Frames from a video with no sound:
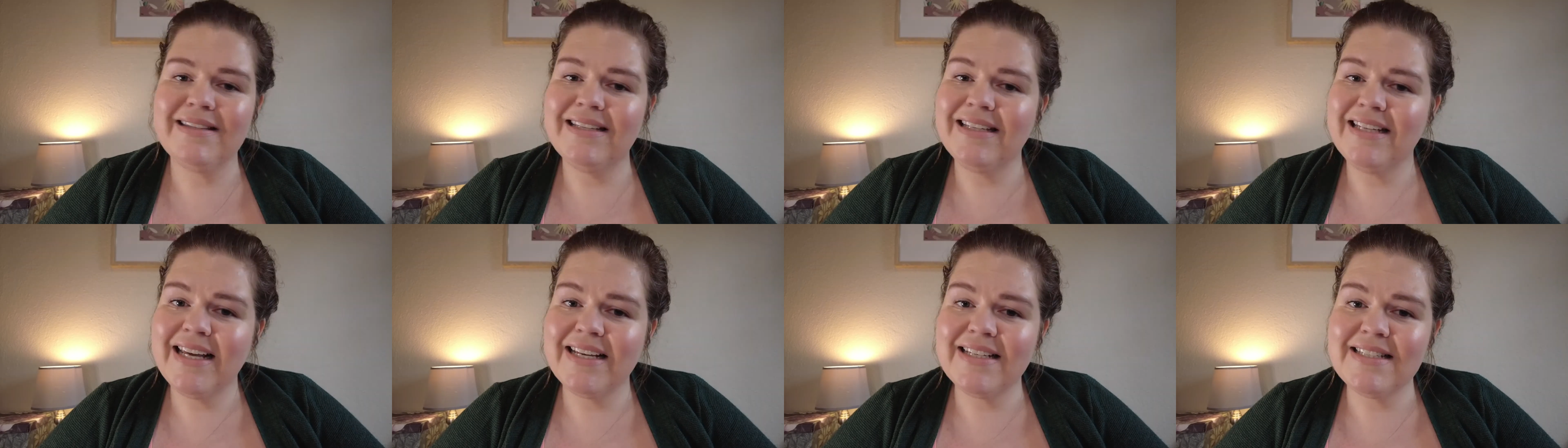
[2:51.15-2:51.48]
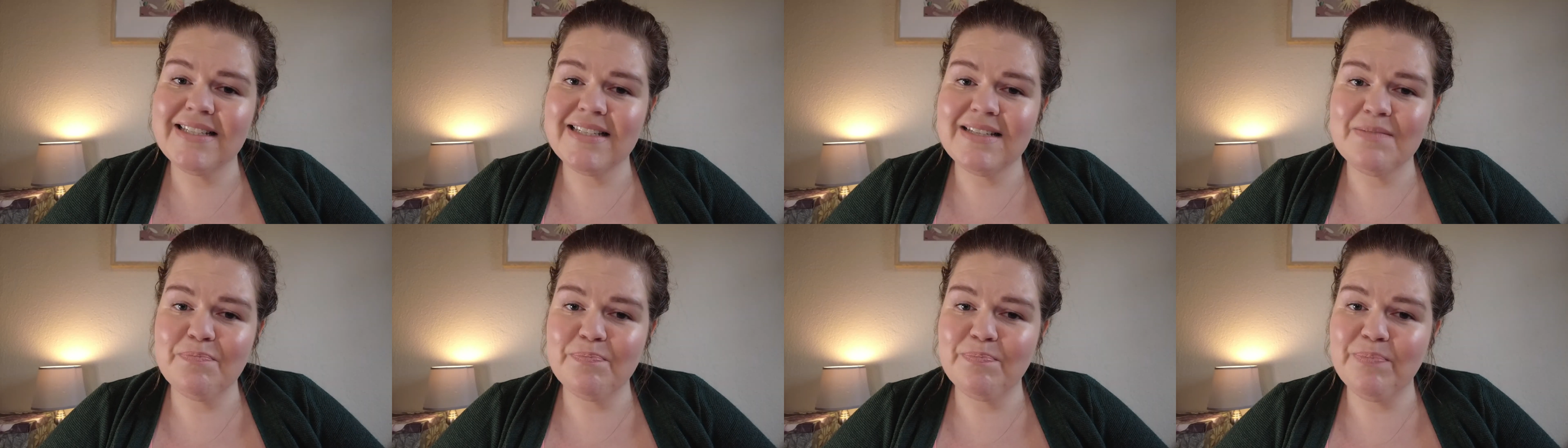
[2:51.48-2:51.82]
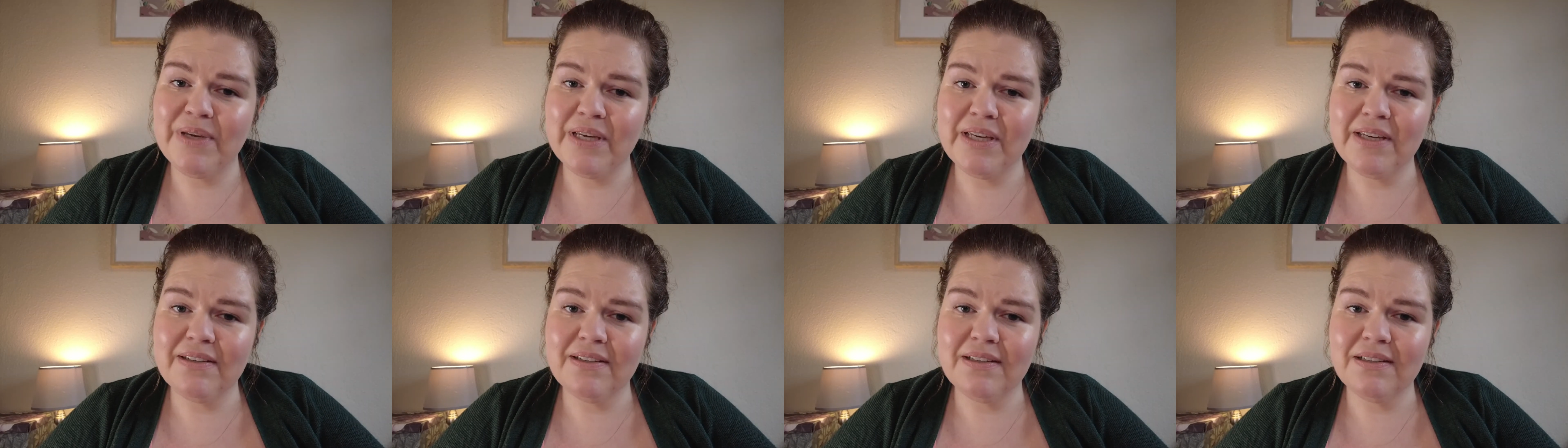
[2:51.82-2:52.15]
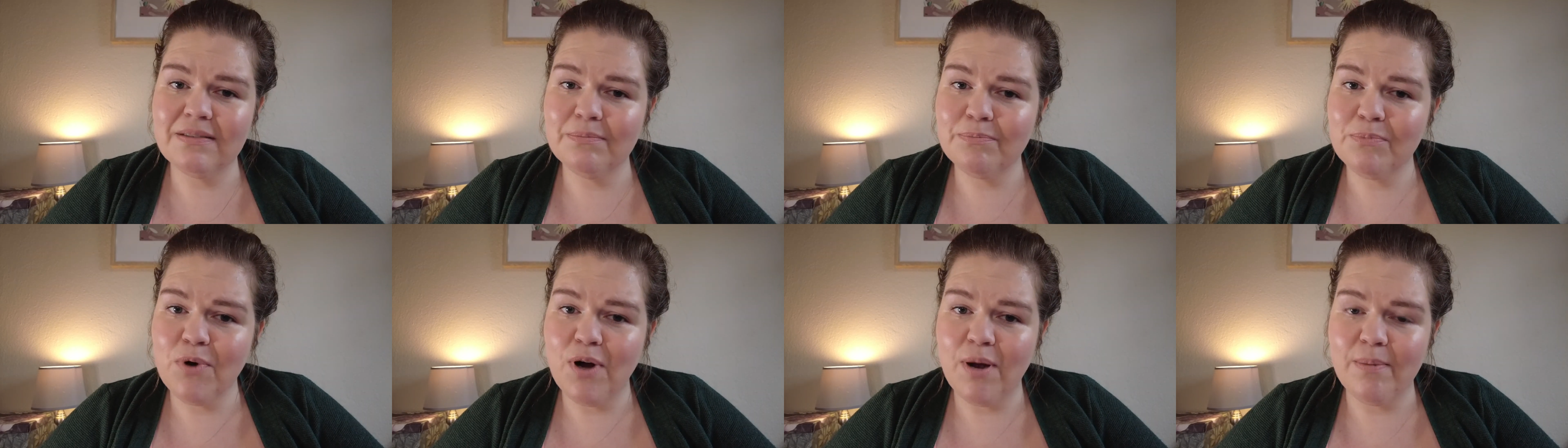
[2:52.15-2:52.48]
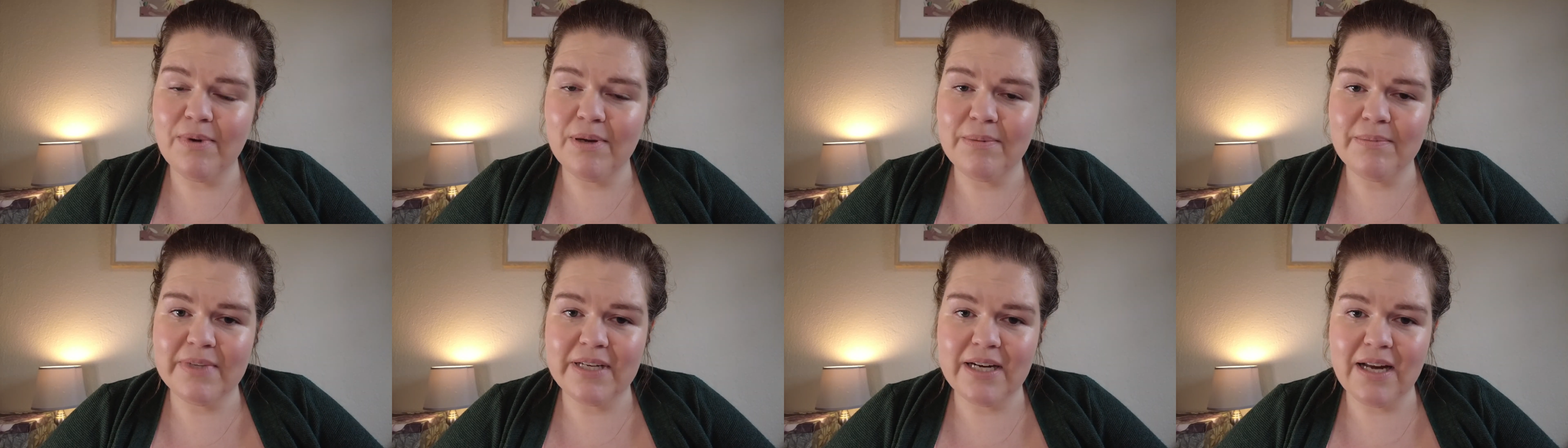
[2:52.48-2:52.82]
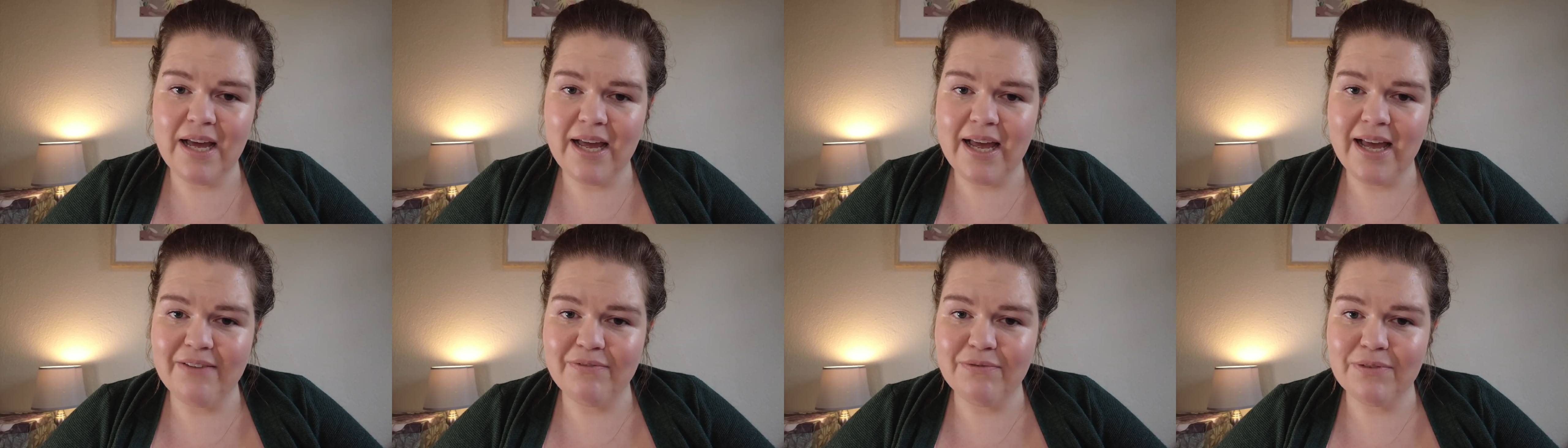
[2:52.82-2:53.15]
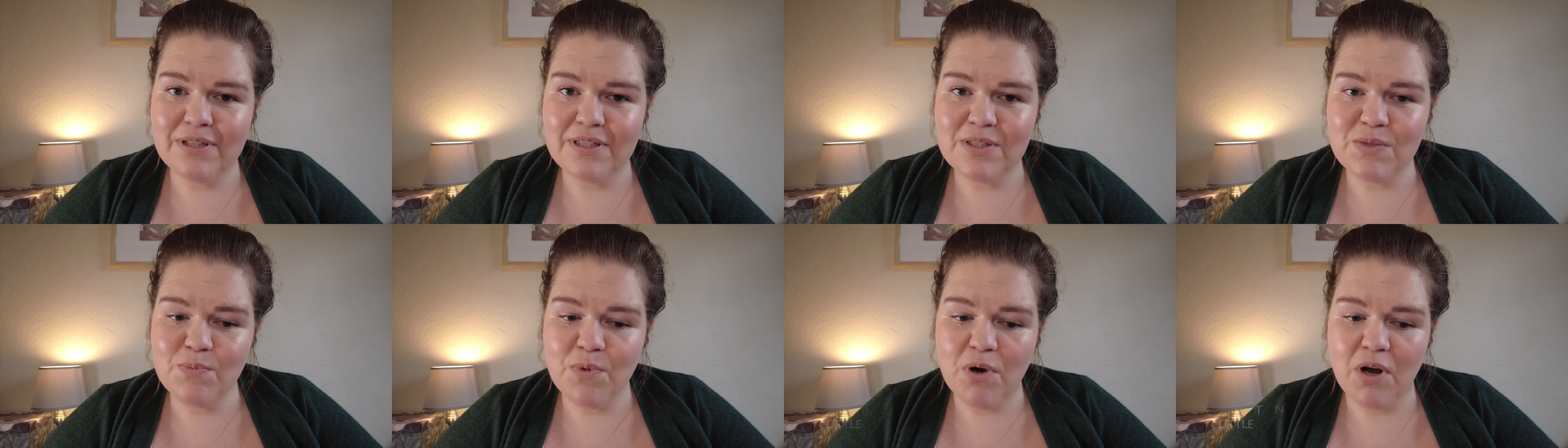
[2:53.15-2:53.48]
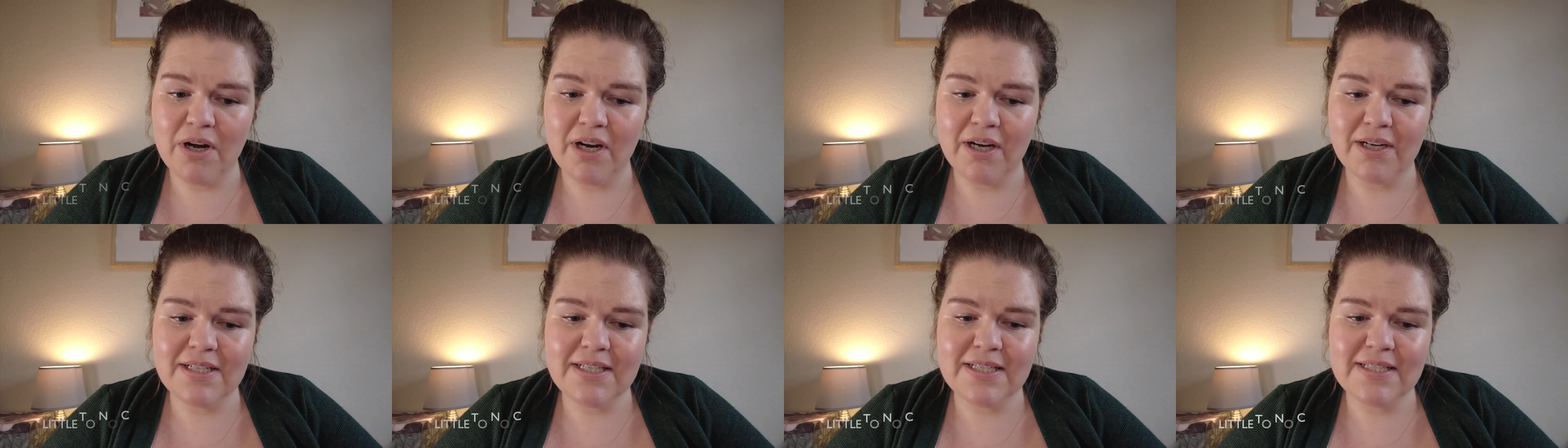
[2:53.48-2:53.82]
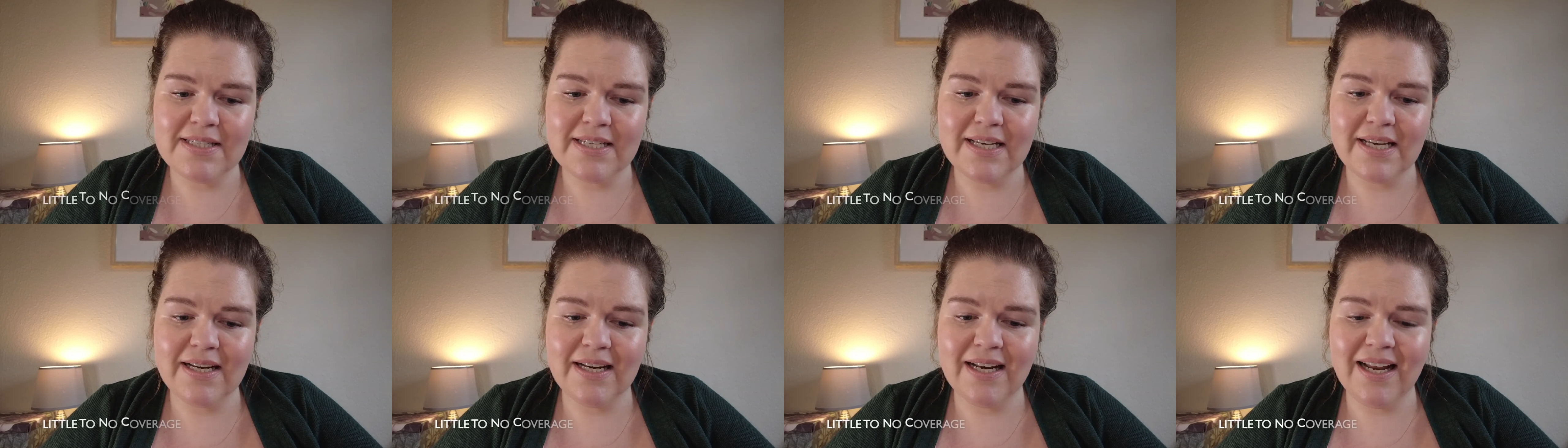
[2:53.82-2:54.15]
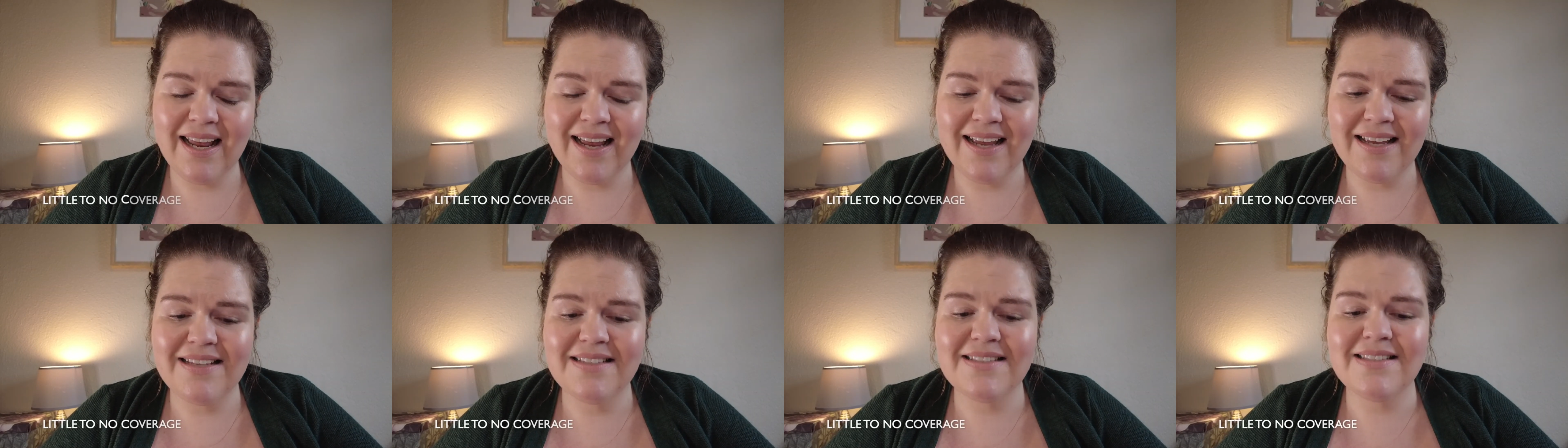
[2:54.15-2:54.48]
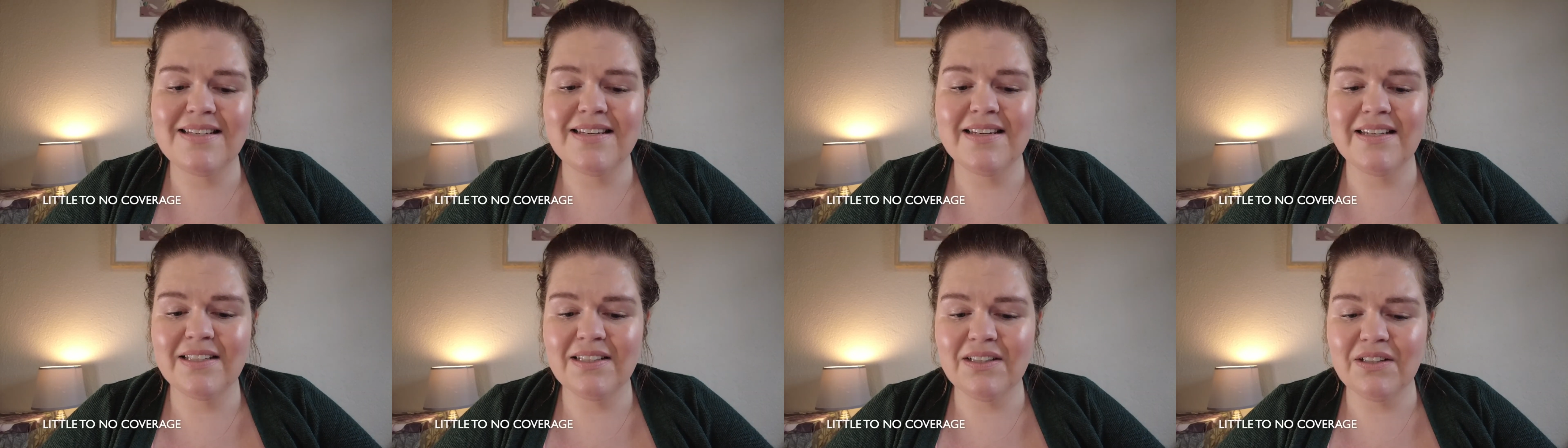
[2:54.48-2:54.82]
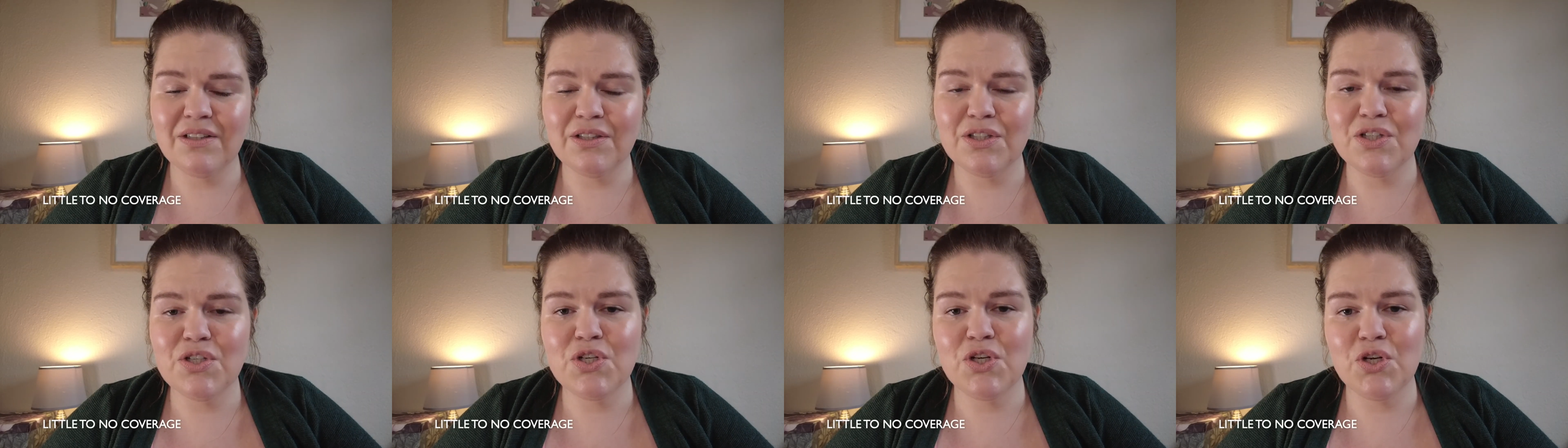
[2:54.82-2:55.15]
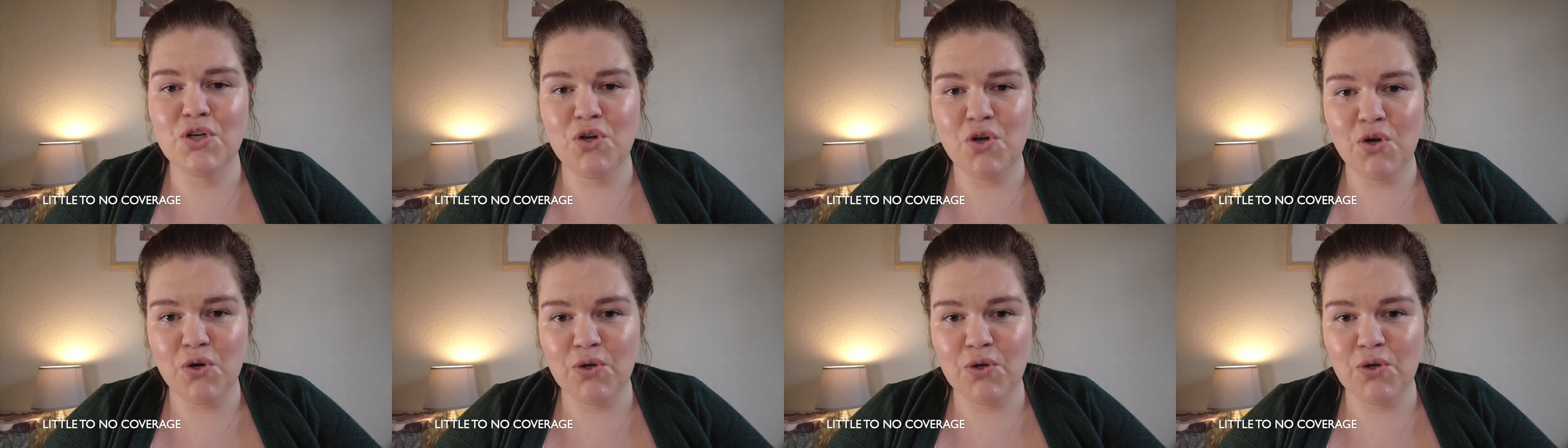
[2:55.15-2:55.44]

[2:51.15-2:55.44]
The next big problem that I have with this product is that it has little to no